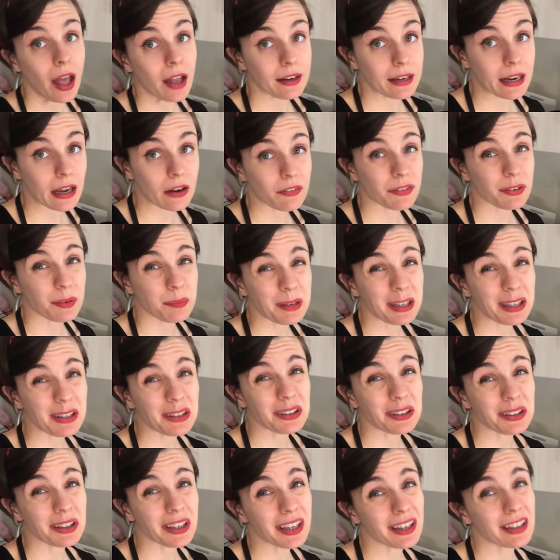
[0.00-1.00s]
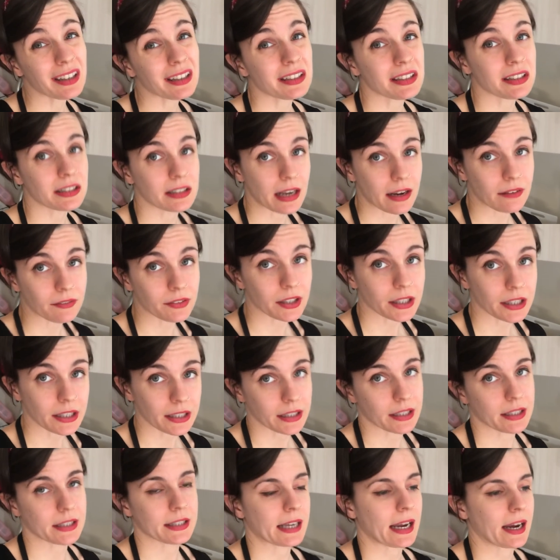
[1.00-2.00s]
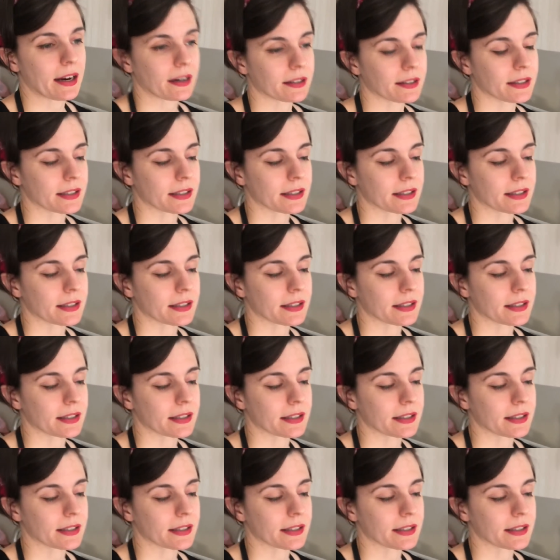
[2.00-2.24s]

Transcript: Now for me, cooking is never an exact